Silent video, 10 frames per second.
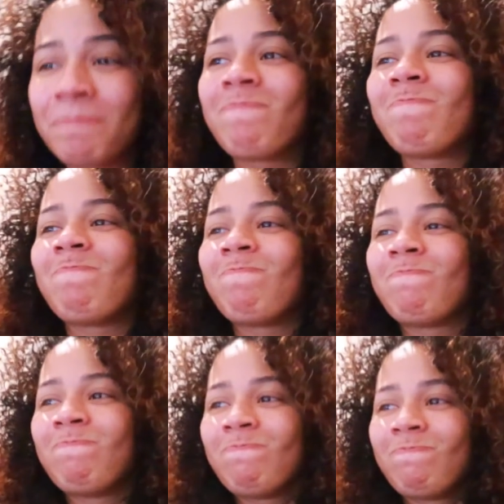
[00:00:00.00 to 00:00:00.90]

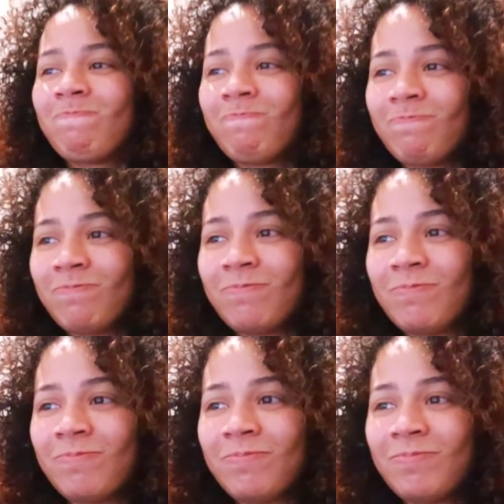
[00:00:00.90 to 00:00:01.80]

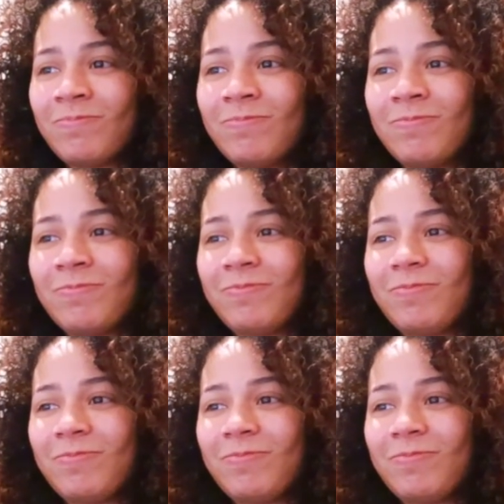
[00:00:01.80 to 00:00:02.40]
[no speech]